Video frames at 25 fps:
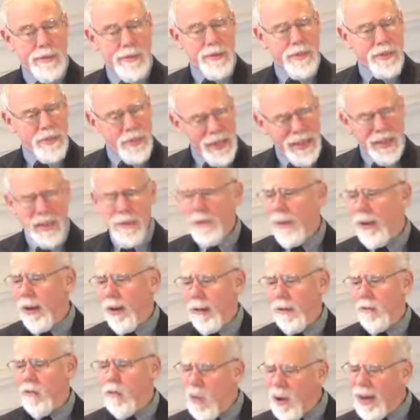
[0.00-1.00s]
And think about
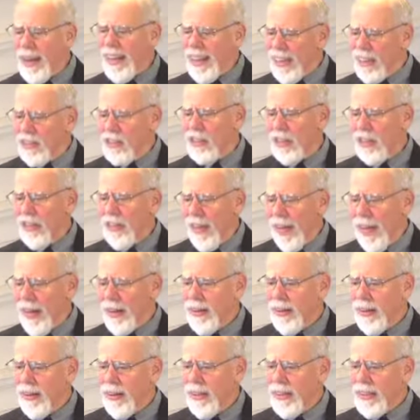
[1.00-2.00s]
it. What is it
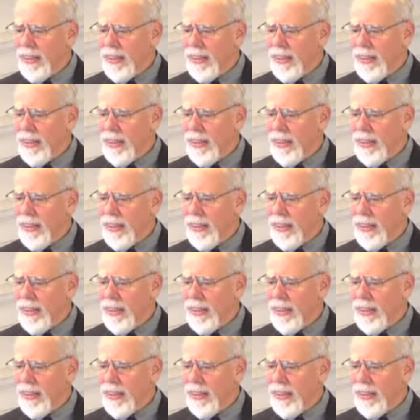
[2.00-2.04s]
that